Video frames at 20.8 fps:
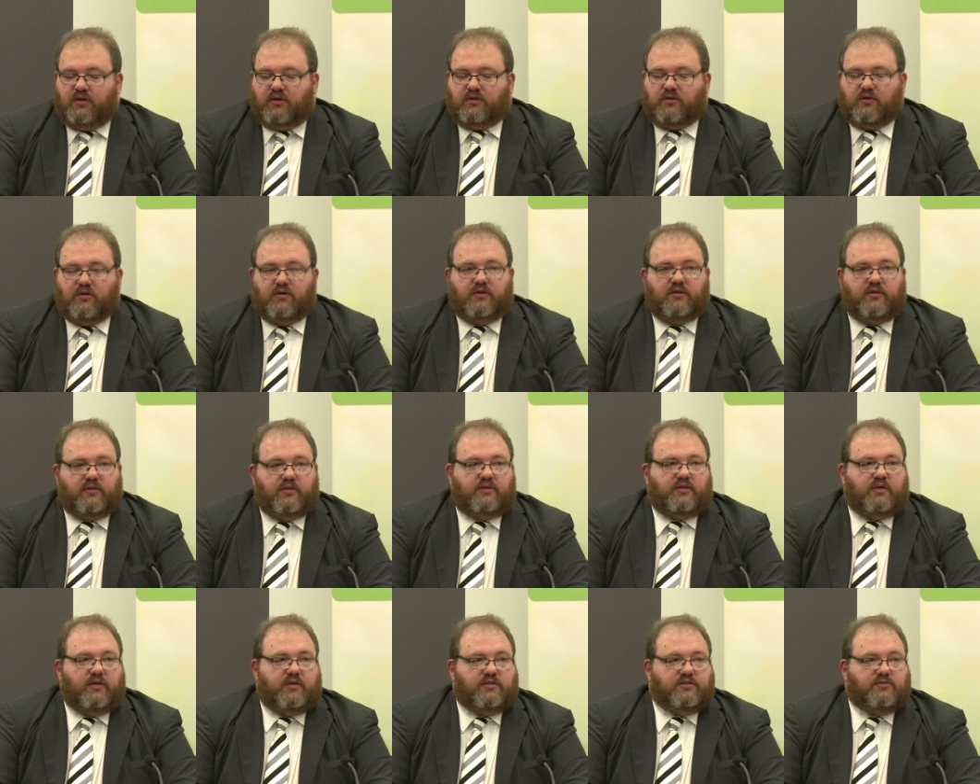Gone are the
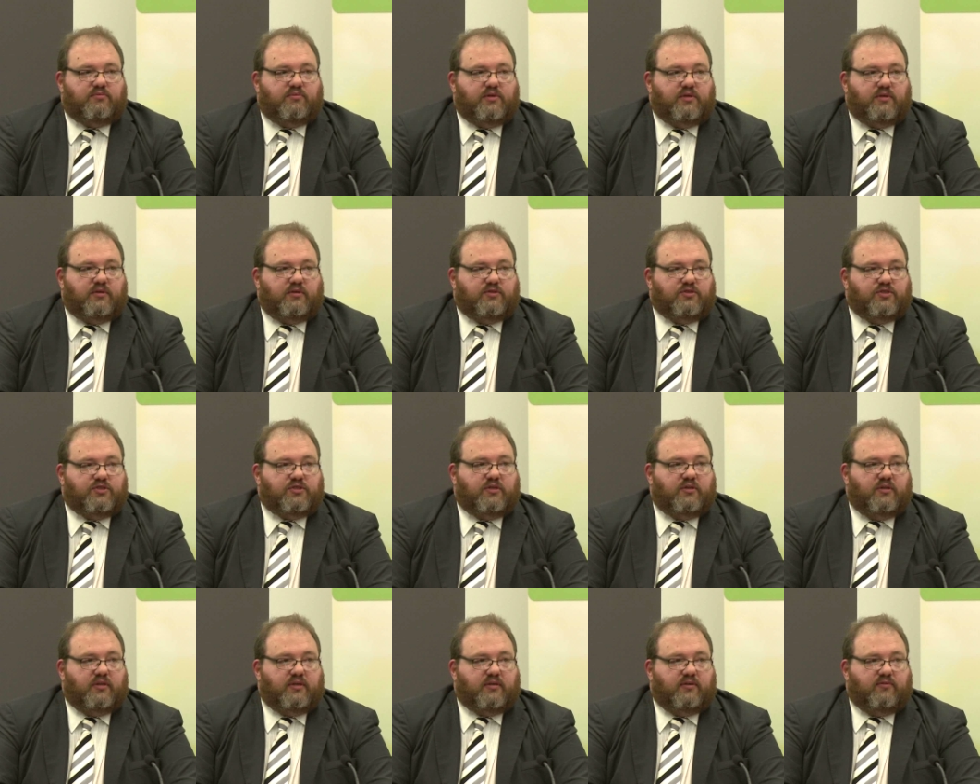days where you can just
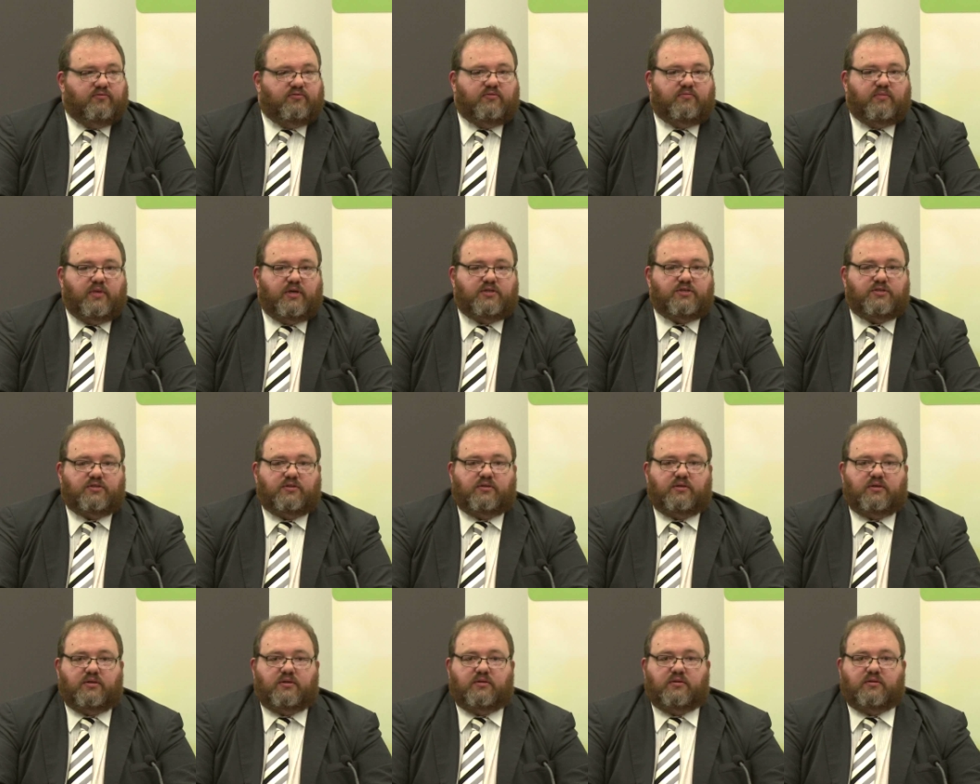collect
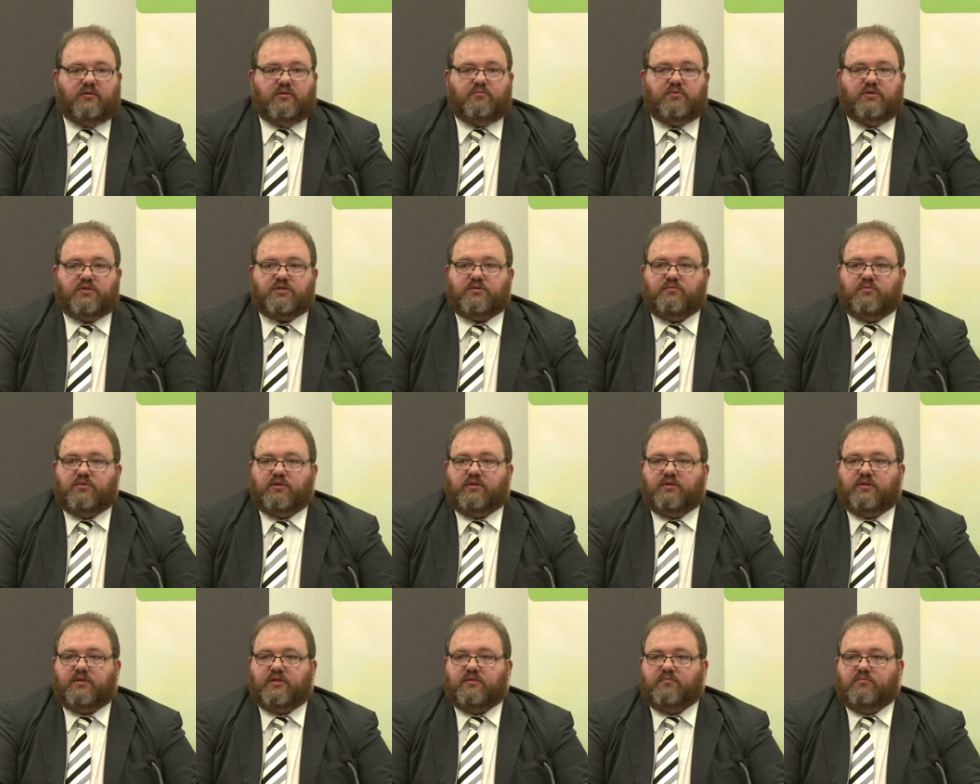information in the
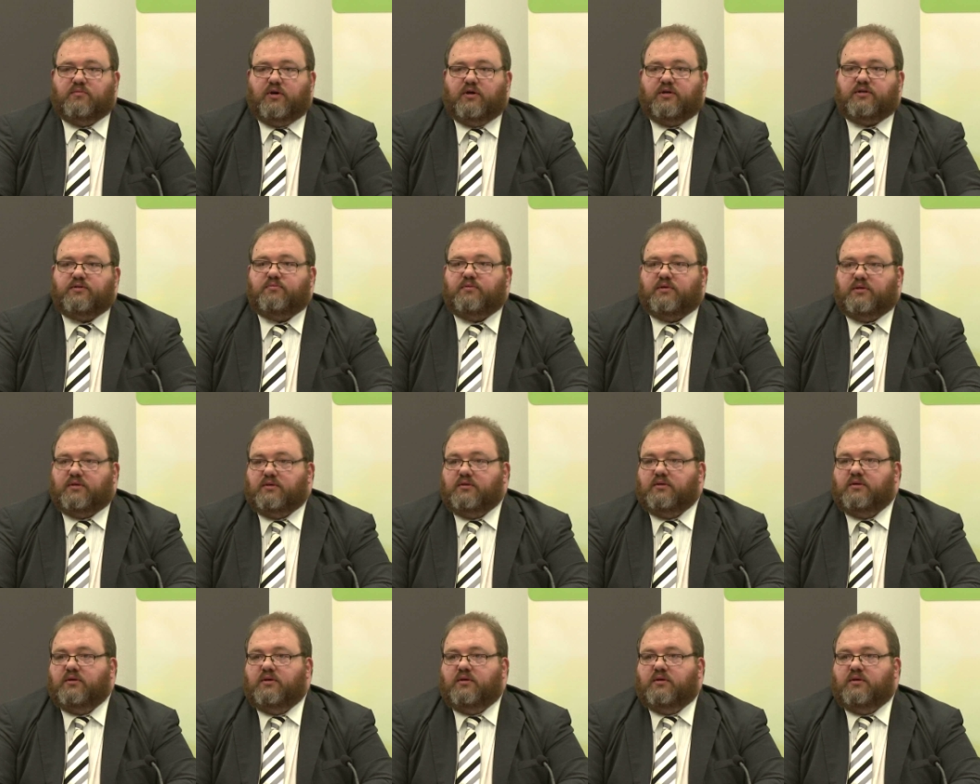possibility it might be